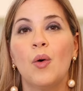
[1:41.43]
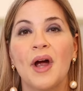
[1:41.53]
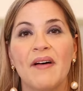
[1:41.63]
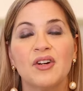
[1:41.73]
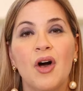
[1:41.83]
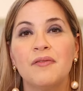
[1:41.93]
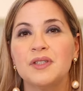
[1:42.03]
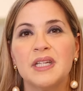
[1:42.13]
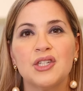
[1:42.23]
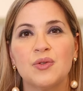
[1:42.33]
or have a
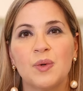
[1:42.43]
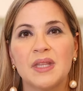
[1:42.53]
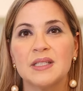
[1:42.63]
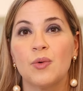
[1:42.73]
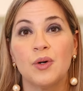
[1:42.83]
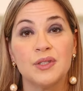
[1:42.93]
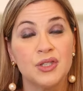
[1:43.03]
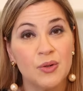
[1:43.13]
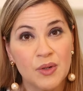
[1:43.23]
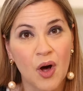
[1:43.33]
conversation with us or a
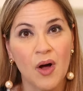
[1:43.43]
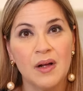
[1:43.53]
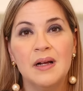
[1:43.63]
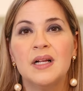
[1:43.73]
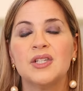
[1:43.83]
Zoom call